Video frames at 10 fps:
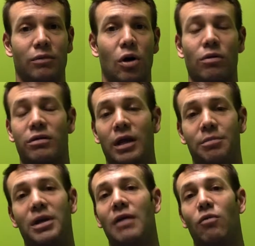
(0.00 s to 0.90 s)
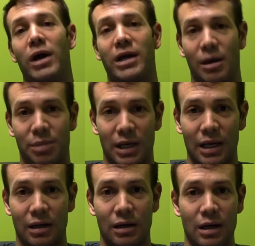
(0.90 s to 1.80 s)
go to sleep and never wake up
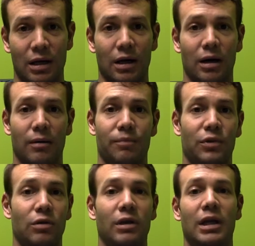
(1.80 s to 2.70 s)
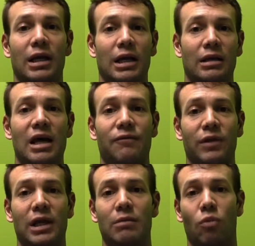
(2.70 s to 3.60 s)
again. Um, you need to eat,
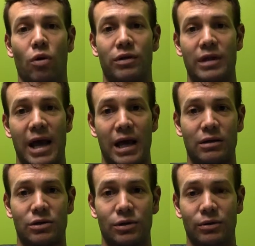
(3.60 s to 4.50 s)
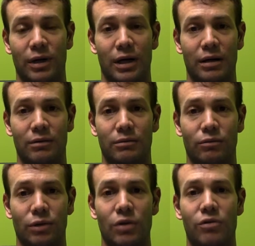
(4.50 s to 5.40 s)
definitely eat more than that to uh,
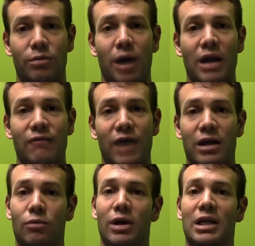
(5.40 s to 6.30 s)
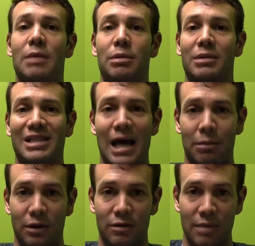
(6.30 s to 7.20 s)
reduce your body fat. You want to keep your
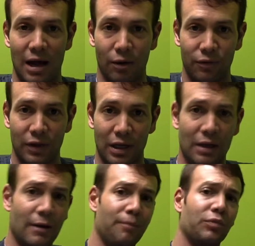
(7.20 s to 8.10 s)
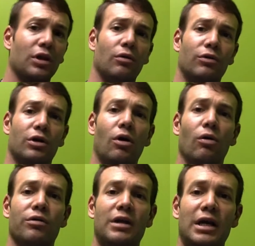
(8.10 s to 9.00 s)
metabolism healthy. The
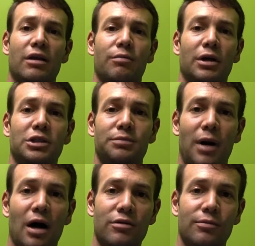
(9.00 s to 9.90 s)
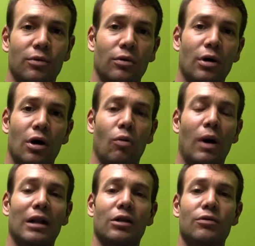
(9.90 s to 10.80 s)
goal is to eat as much as possible
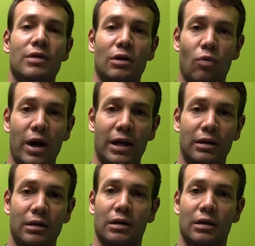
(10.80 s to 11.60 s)
while losing weight.